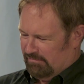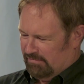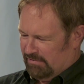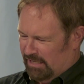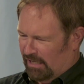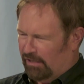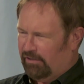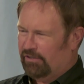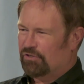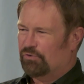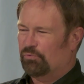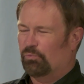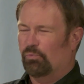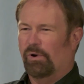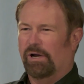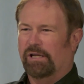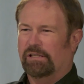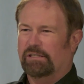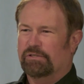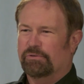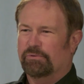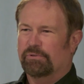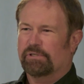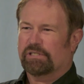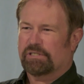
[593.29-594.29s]
Tell us what
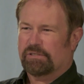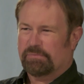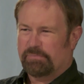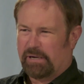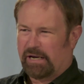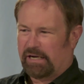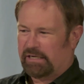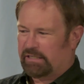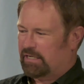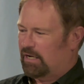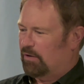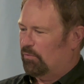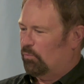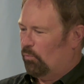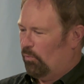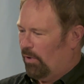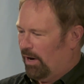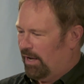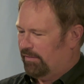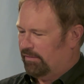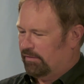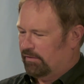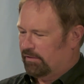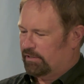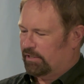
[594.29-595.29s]
to expect and
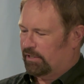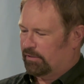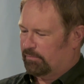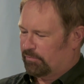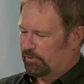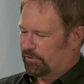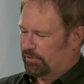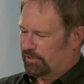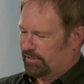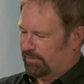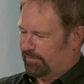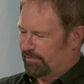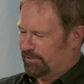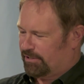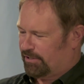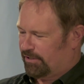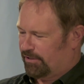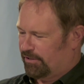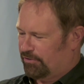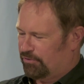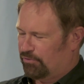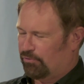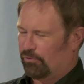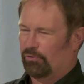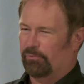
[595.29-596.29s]
when the Dunmore
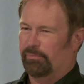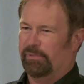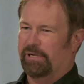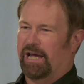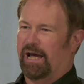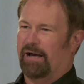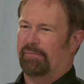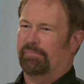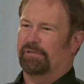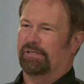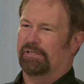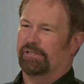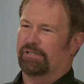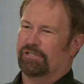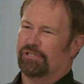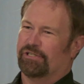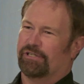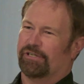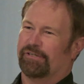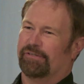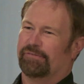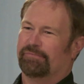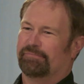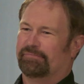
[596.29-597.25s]
Cemetery Tour will be happening this year.